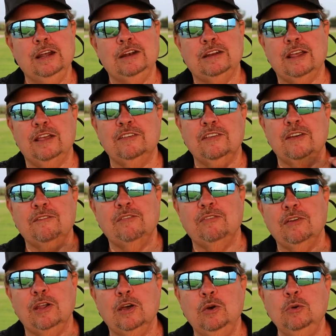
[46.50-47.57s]
doesn't
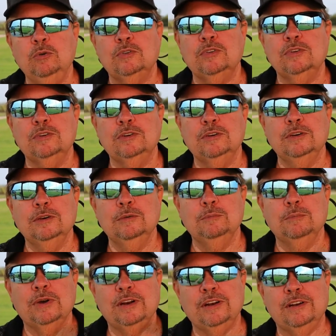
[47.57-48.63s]
float,
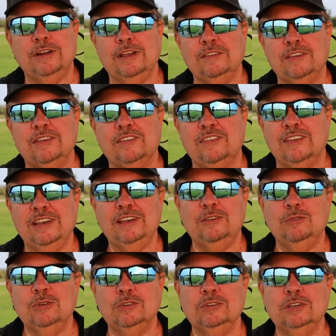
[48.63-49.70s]
but it doesn't
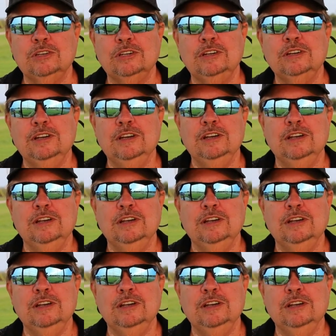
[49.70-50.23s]
sink real good,